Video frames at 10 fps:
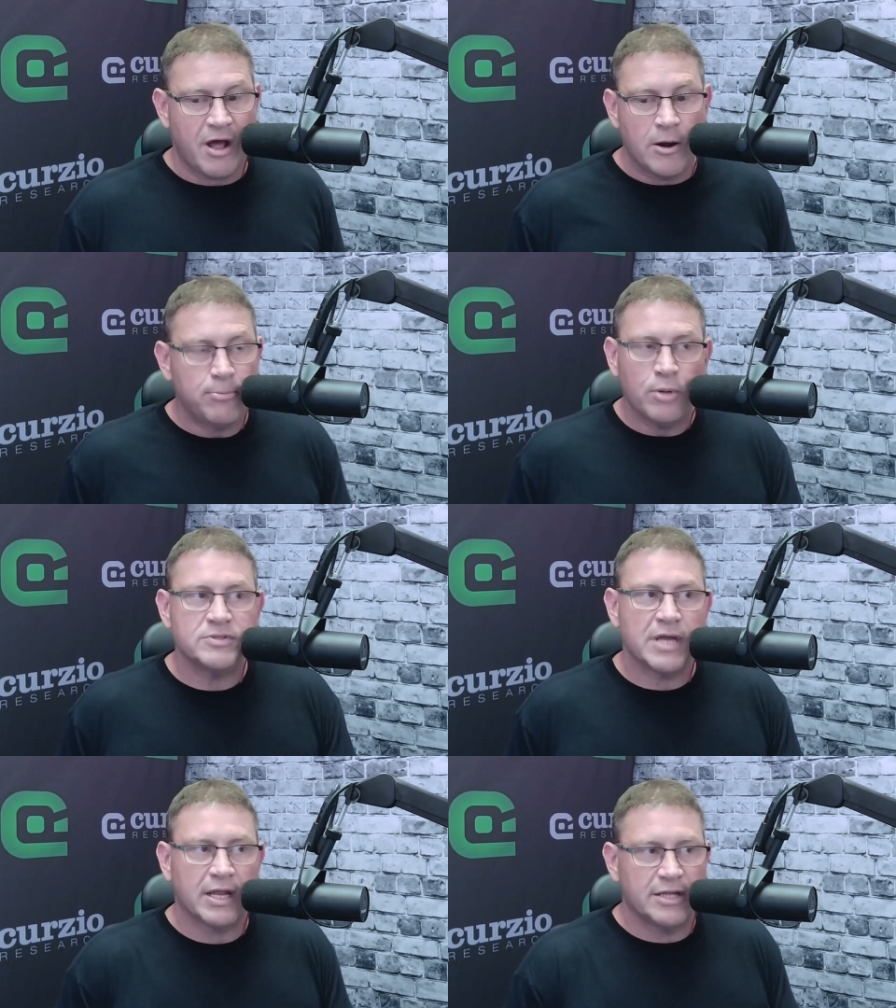
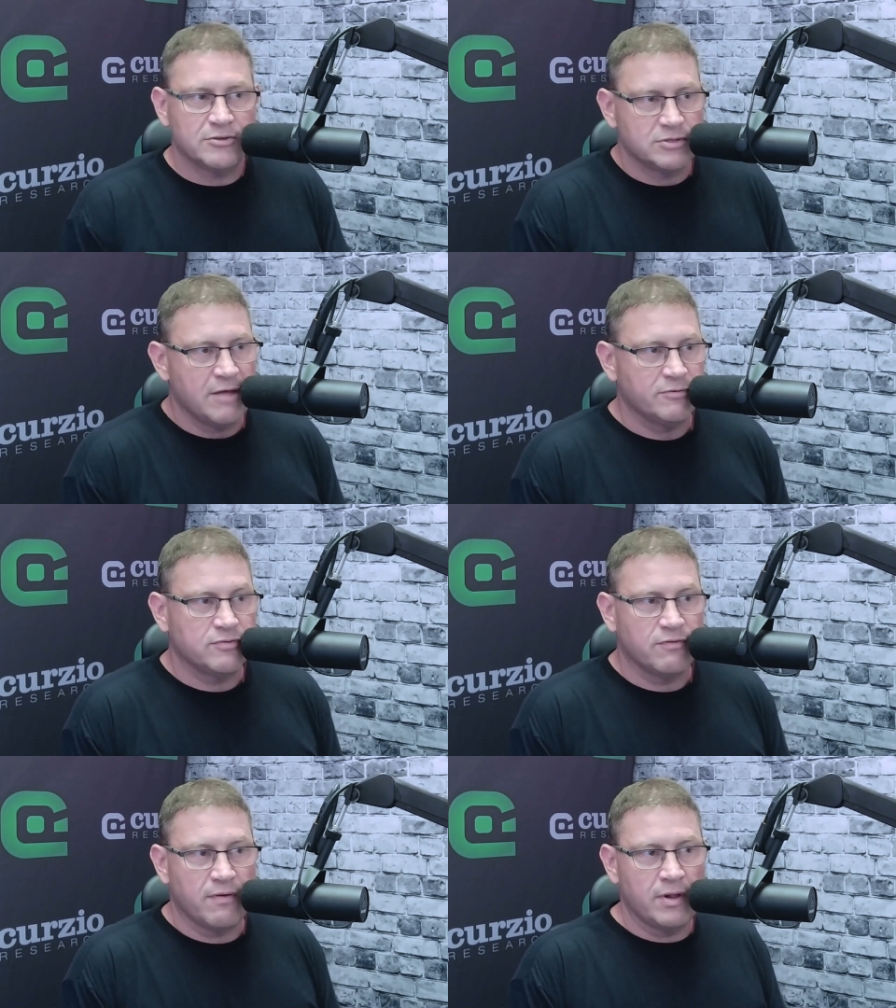Unemployment's not going to hit those levels
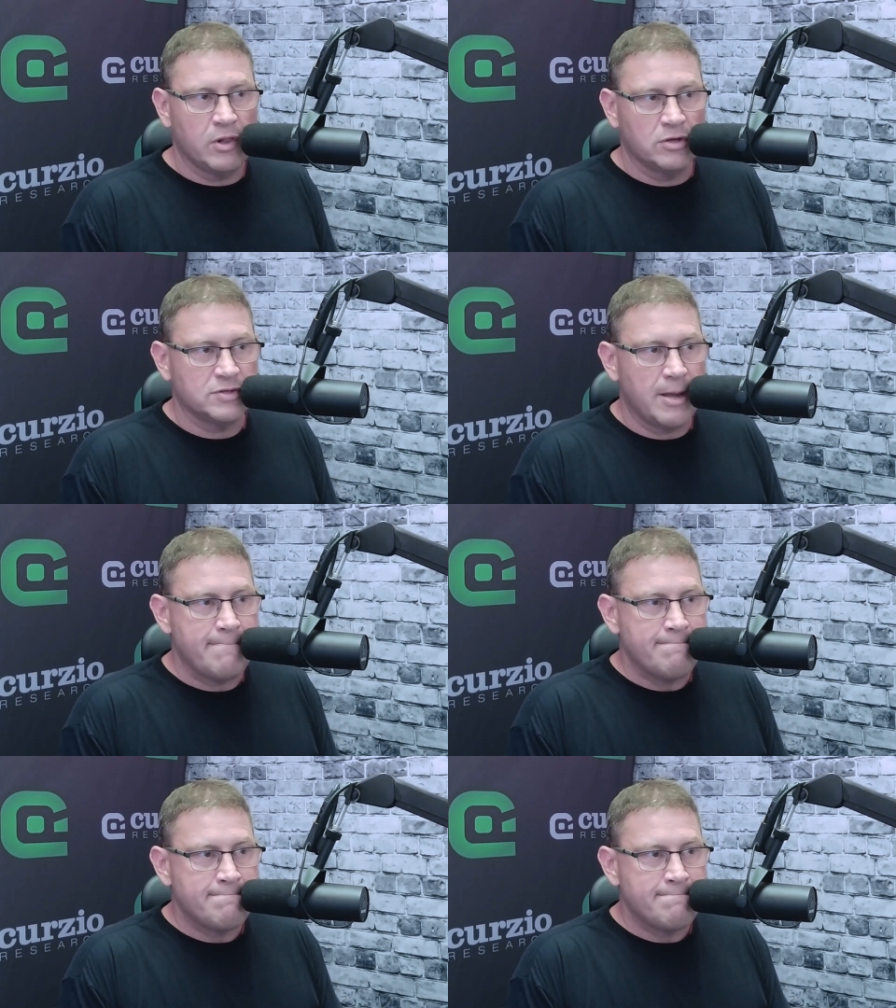for a very long time.